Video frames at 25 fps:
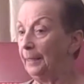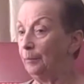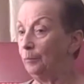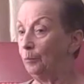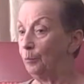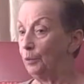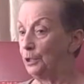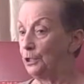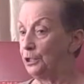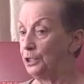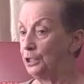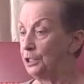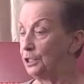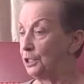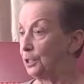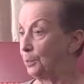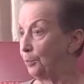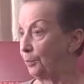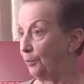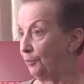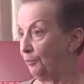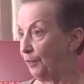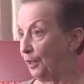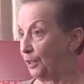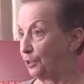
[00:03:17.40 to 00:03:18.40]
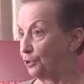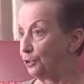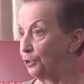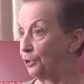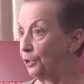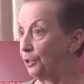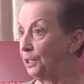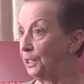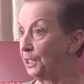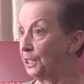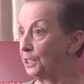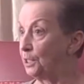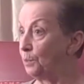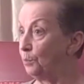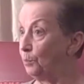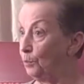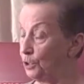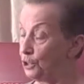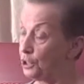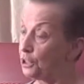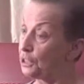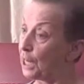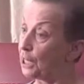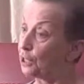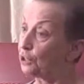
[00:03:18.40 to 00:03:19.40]
Which is the professionalism,
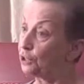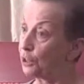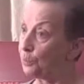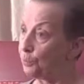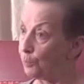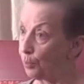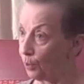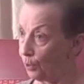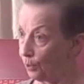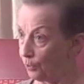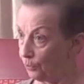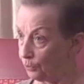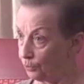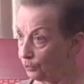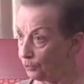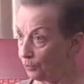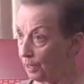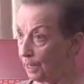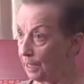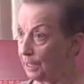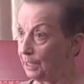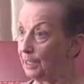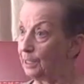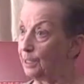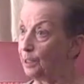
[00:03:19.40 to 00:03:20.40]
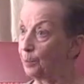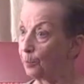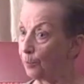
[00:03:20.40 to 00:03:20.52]
which is actually part of the training.